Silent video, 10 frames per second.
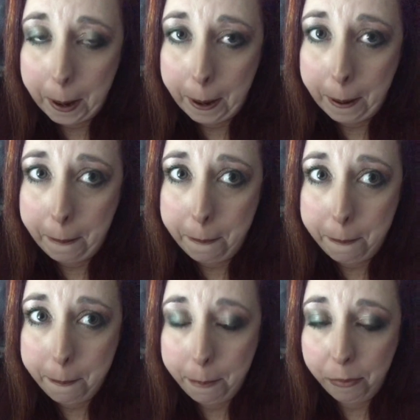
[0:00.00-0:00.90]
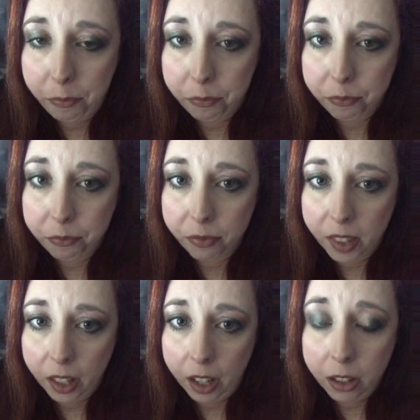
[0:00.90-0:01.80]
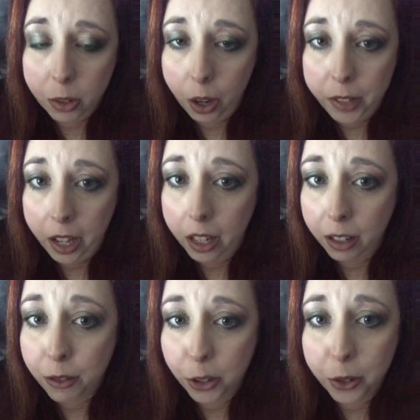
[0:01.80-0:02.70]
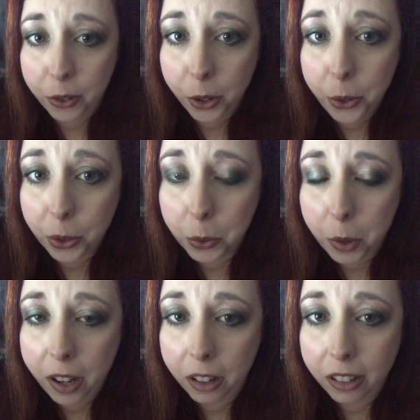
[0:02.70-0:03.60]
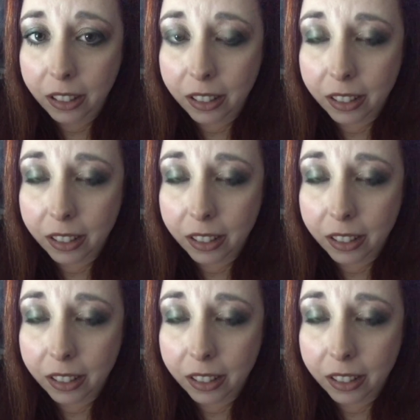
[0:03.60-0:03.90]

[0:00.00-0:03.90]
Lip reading: And so I've dated a few of those as well.